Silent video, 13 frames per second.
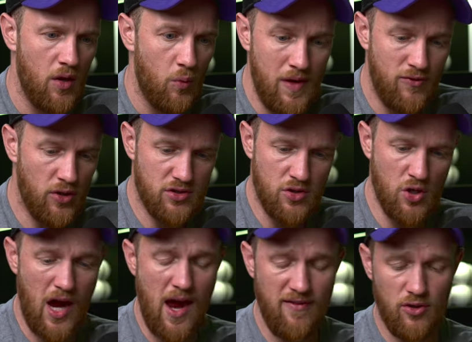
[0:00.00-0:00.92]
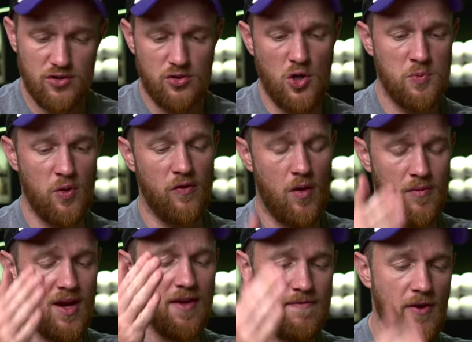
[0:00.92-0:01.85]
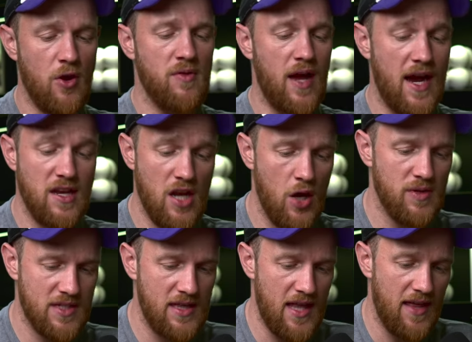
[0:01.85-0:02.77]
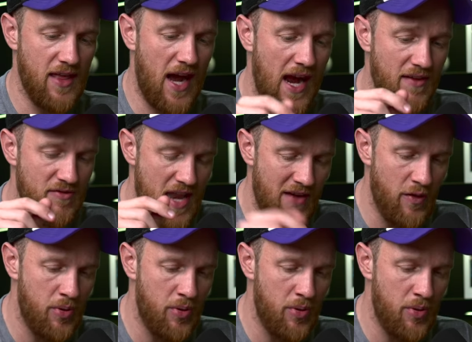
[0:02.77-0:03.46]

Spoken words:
I've got social proof on my phone that I know is in there that I have never